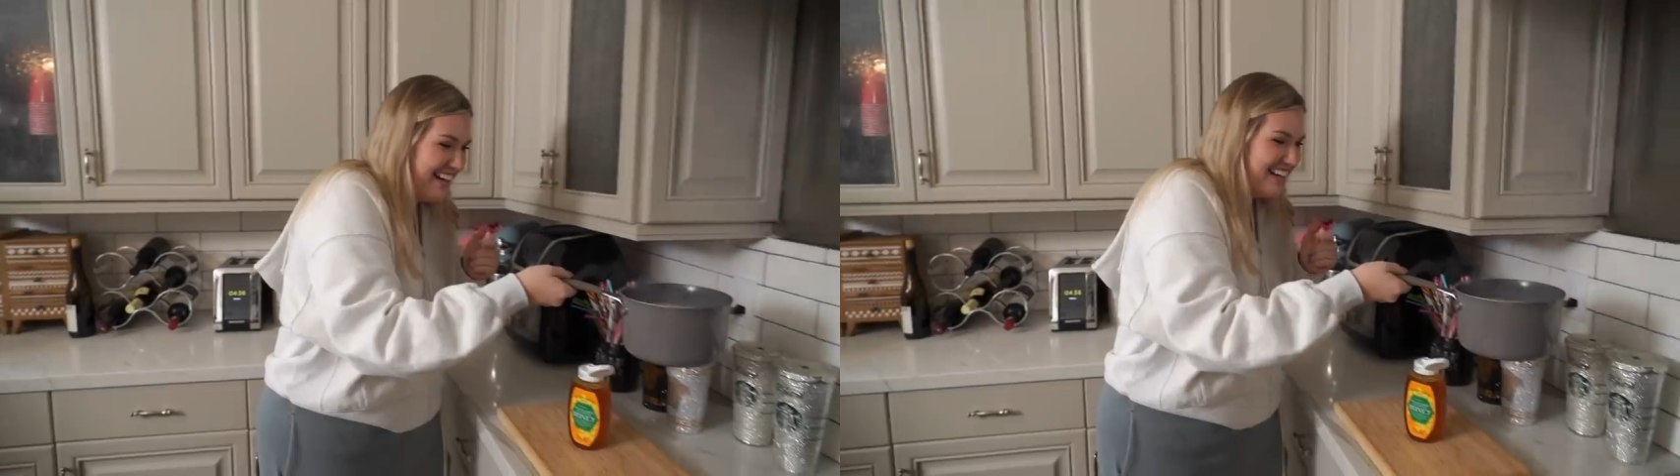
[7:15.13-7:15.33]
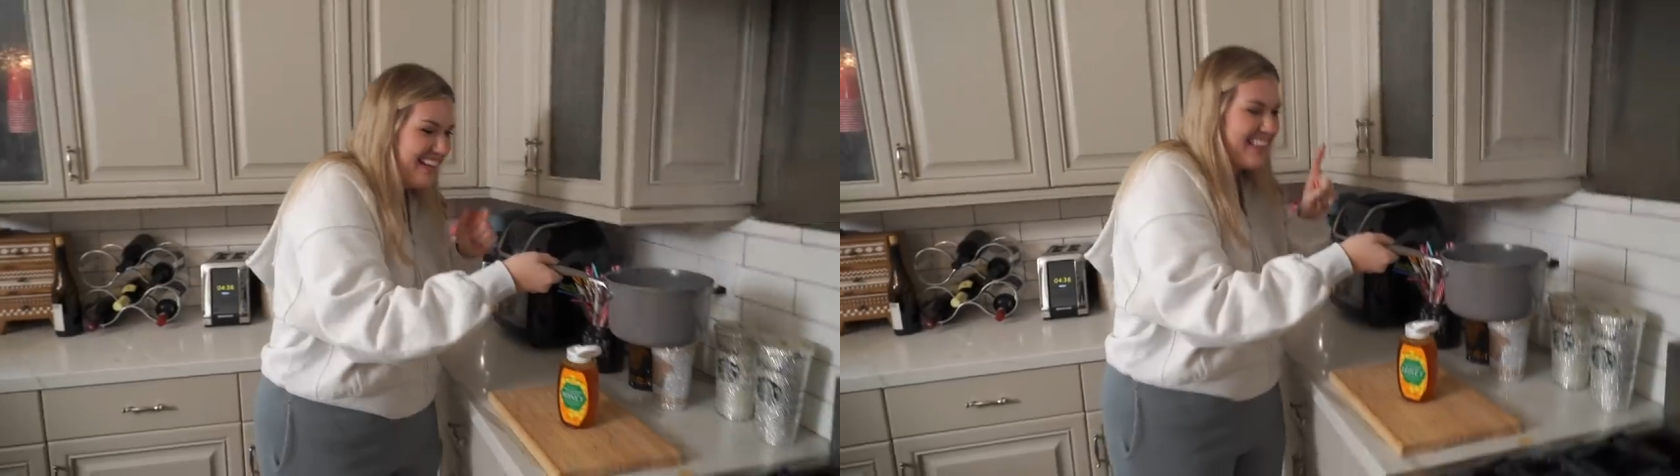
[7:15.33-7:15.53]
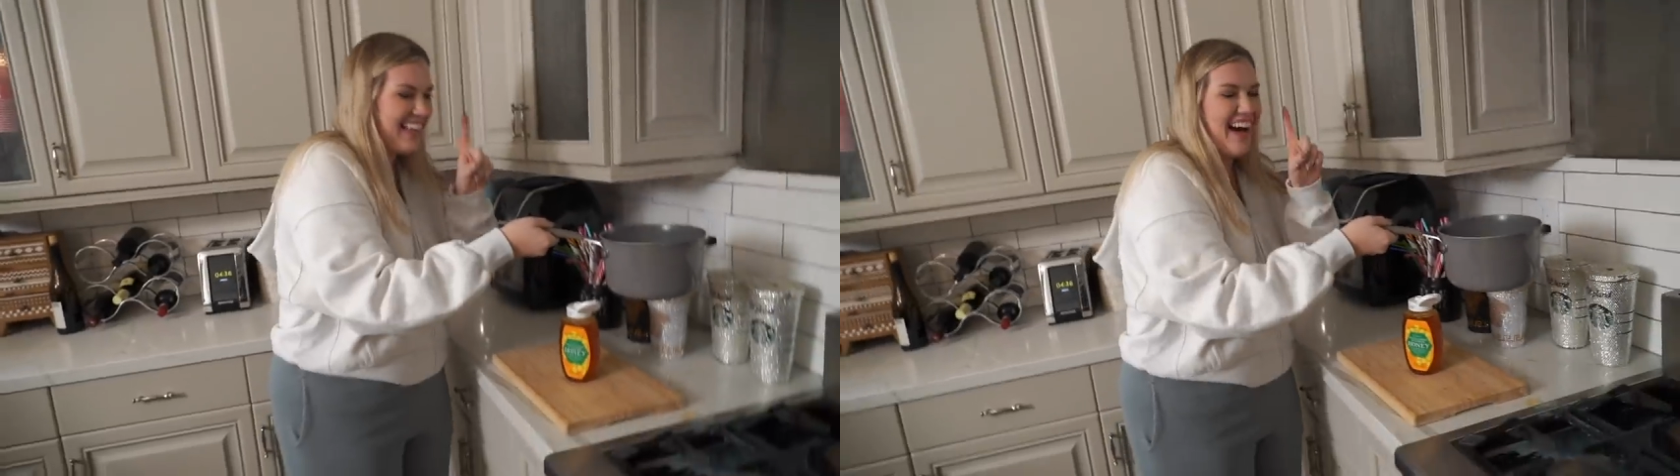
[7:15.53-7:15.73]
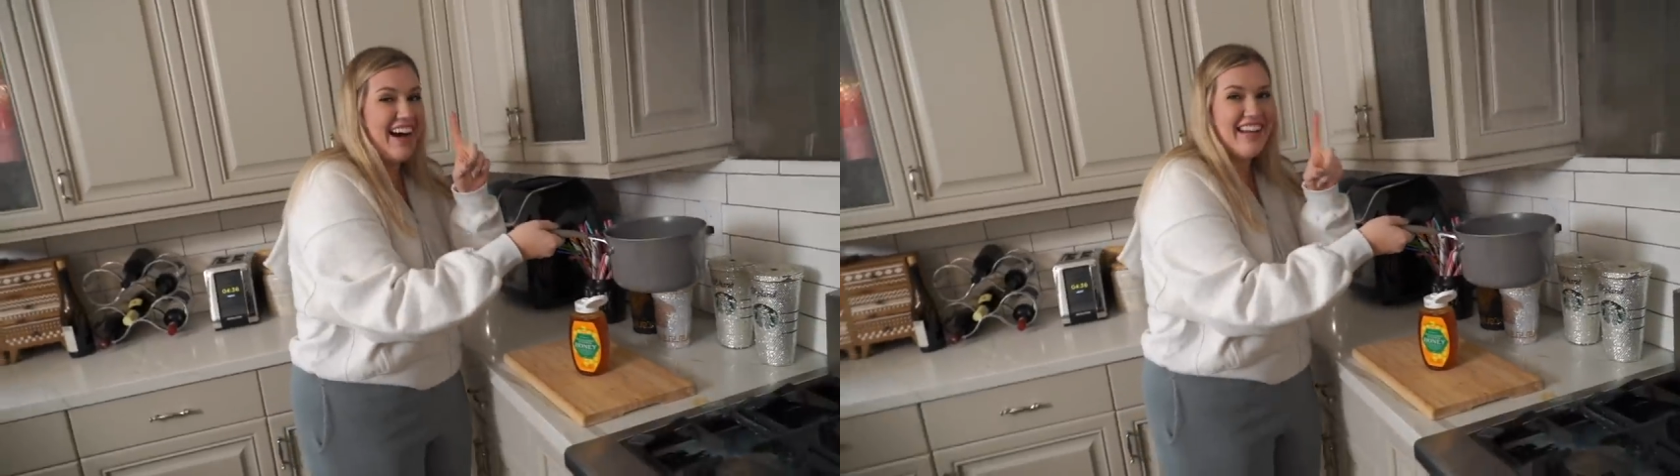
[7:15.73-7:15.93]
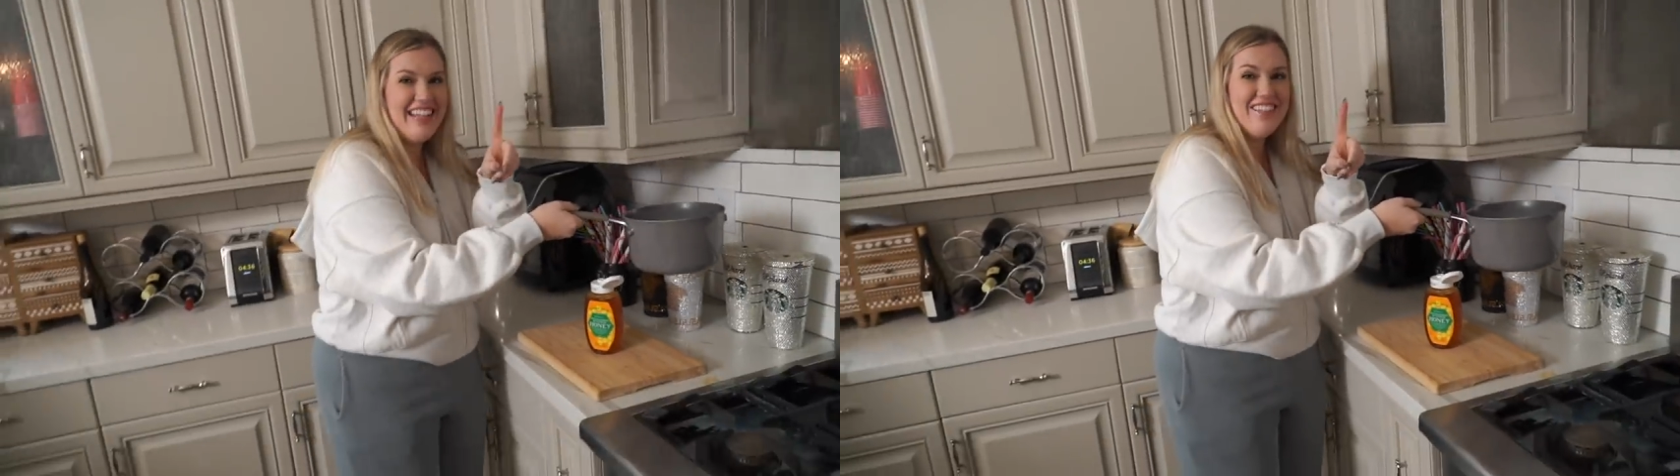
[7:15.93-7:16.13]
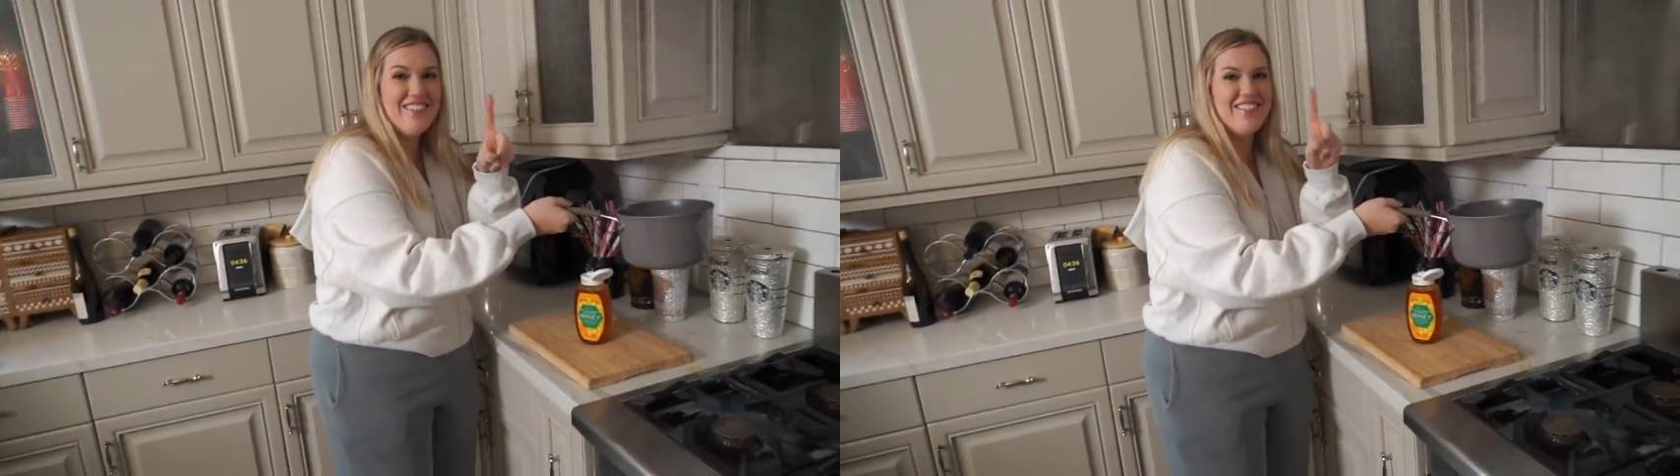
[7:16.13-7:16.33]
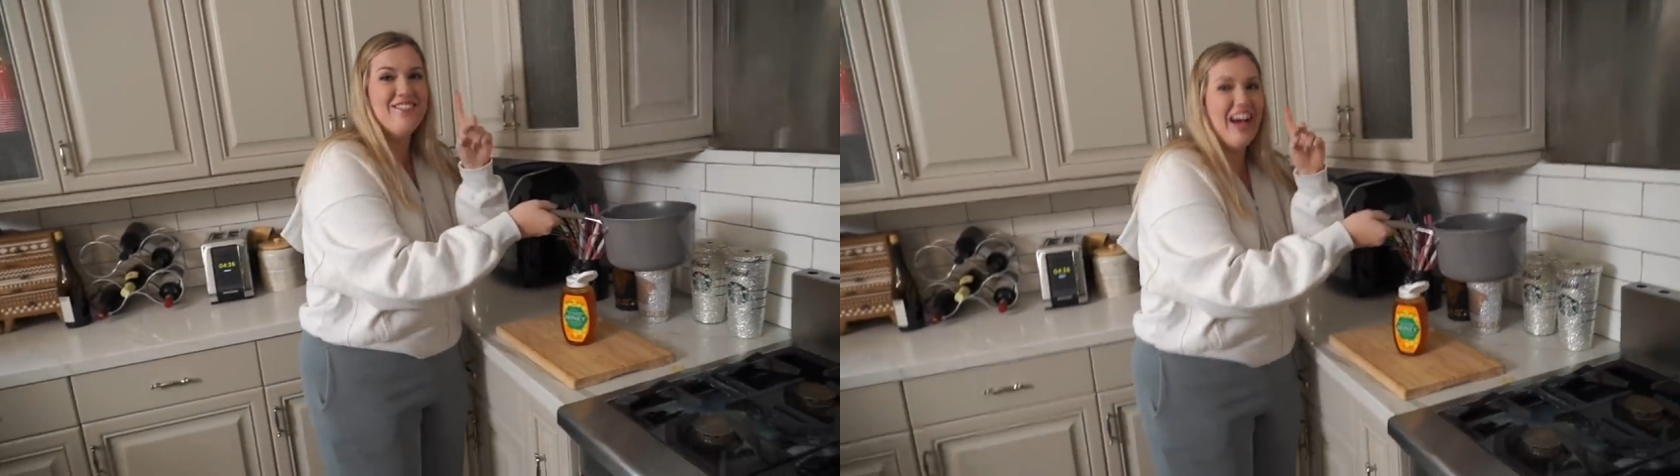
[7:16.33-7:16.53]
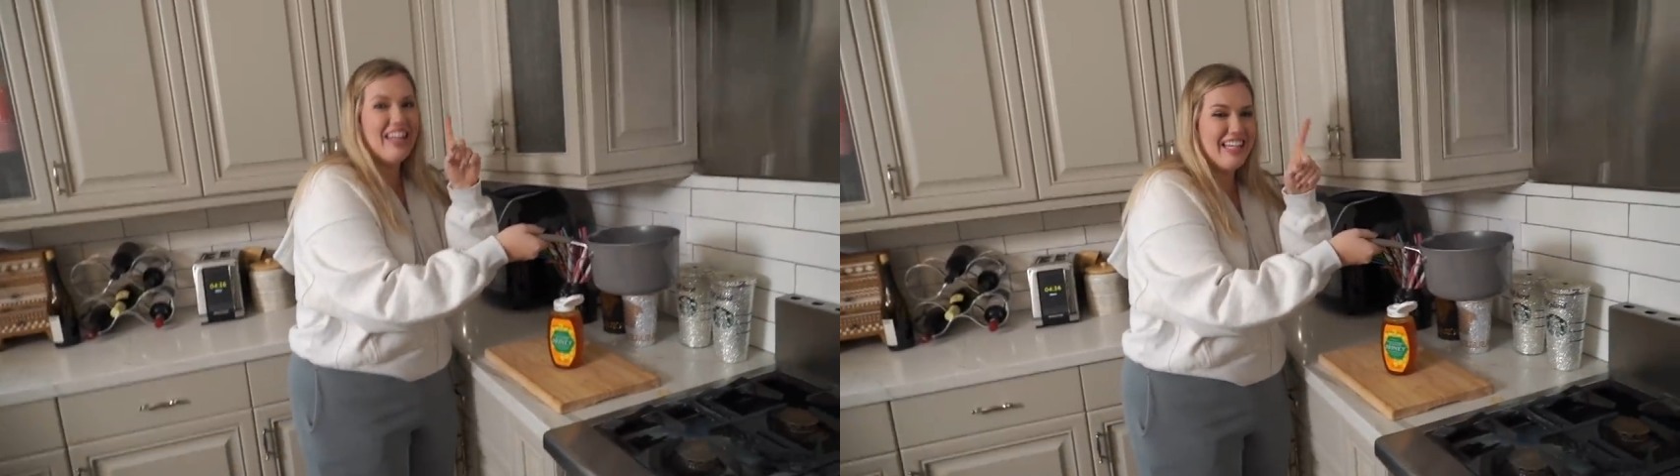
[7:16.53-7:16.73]
The honey,
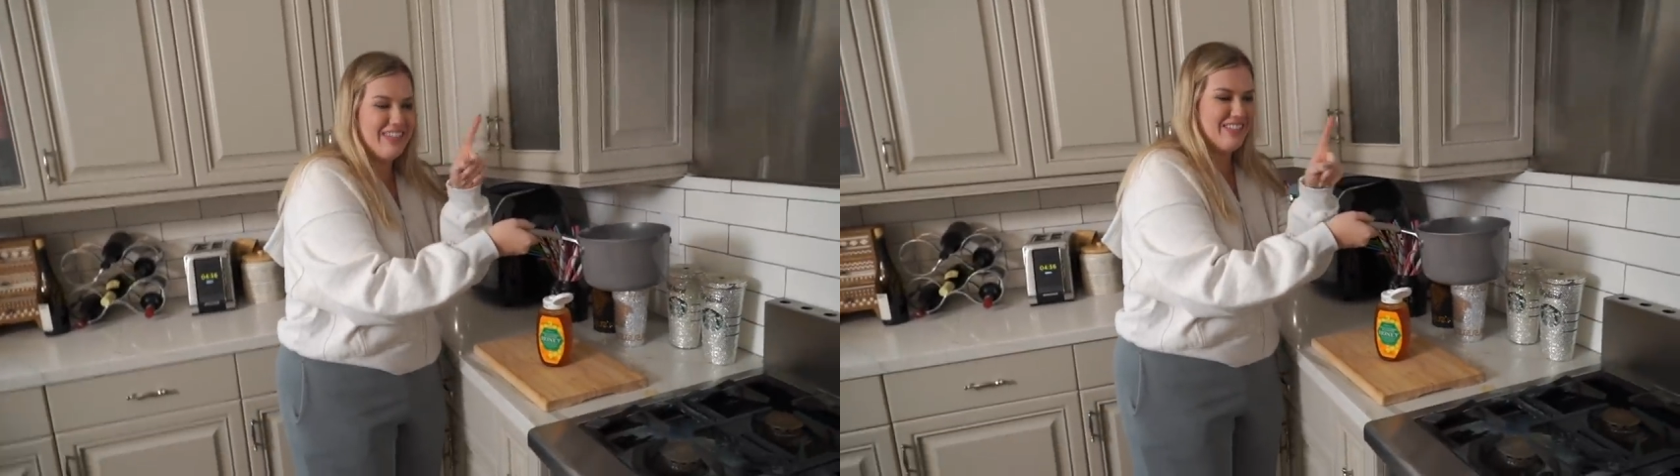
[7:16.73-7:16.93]
I think,